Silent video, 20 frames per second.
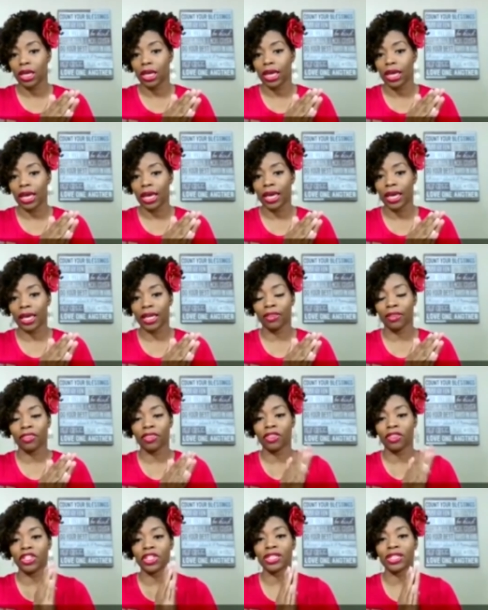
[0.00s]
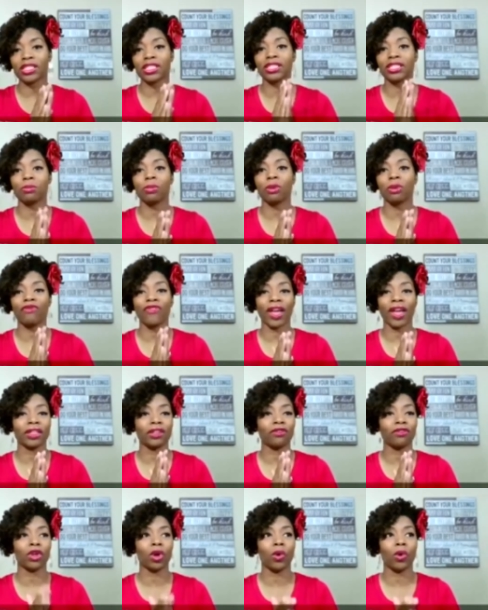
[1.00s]
And just the simple fact of
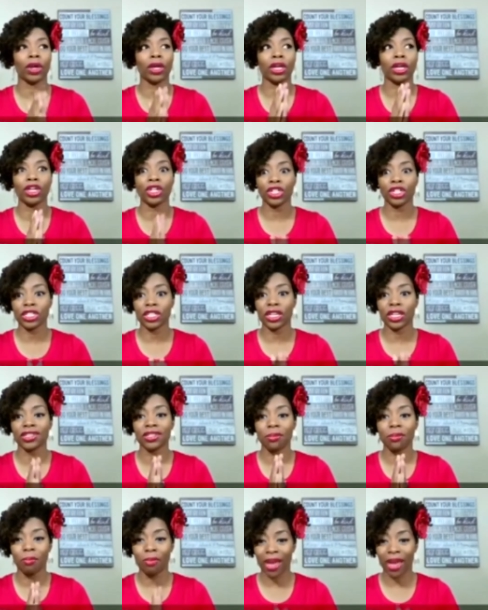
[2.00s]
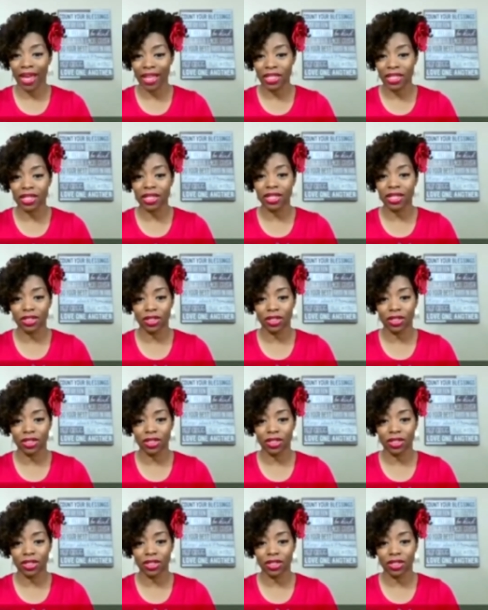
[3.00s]
knowing good touch and bad touch.